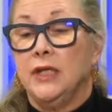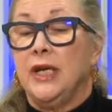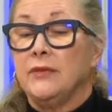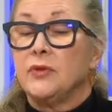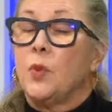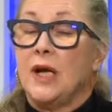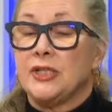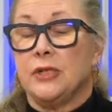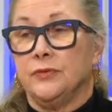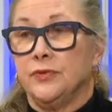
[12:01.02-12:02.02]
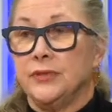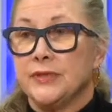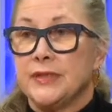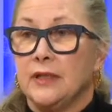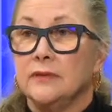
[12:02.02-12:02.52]
you have to watch out for
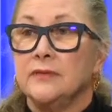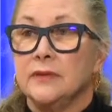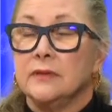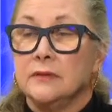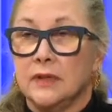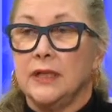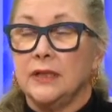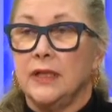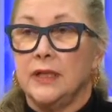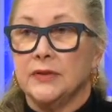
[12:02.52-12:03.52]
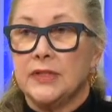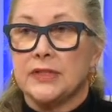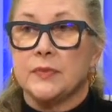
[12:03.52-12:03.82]
yourself and take